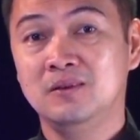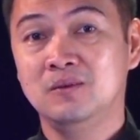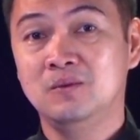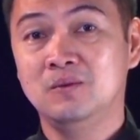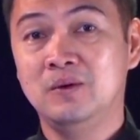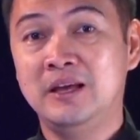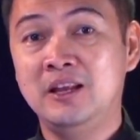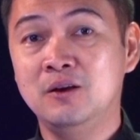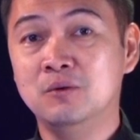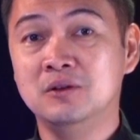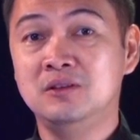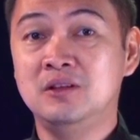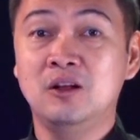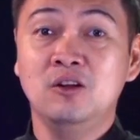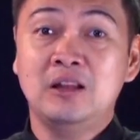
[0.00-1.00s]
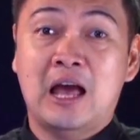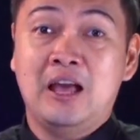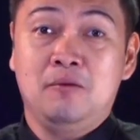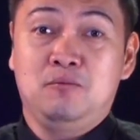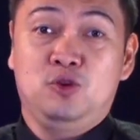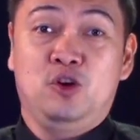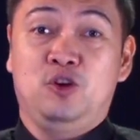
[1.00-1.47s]
Many would do like
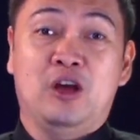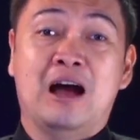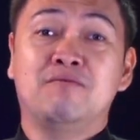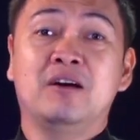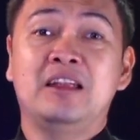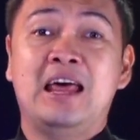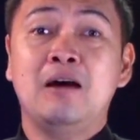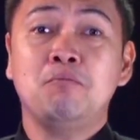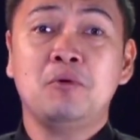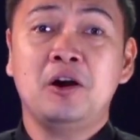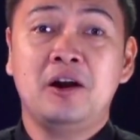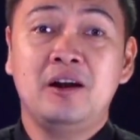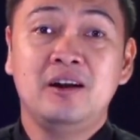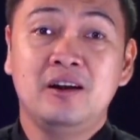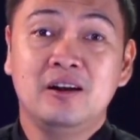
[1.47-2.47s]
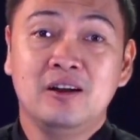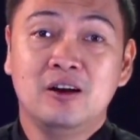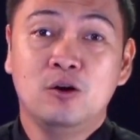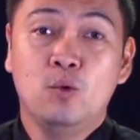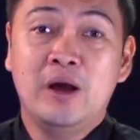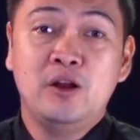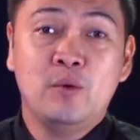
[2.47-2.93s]
you have a leper.
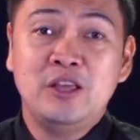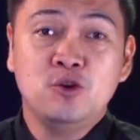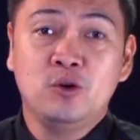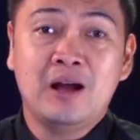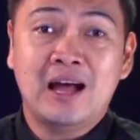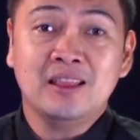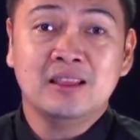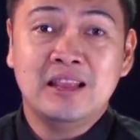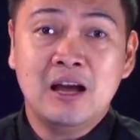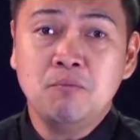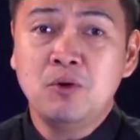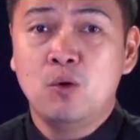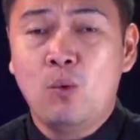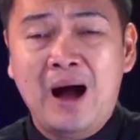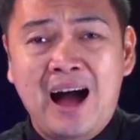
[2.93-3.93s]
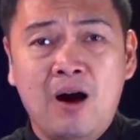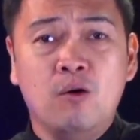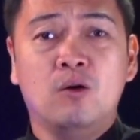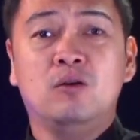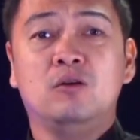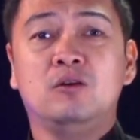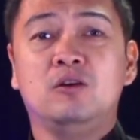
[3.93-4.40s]
When you got leper, wow,
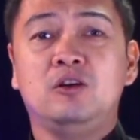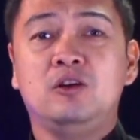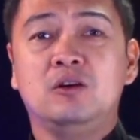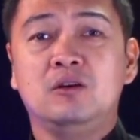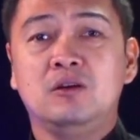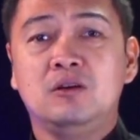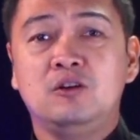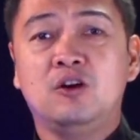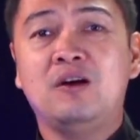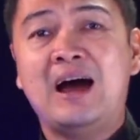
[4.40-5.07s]
you're